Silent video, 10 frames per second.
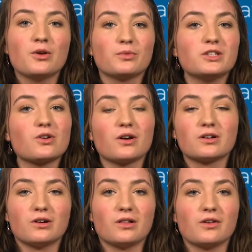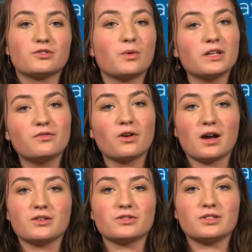reach our goal of twenty-four
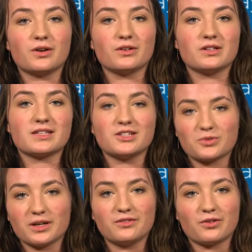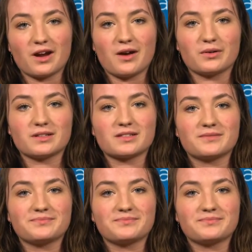hundred donors in twenty-four hours.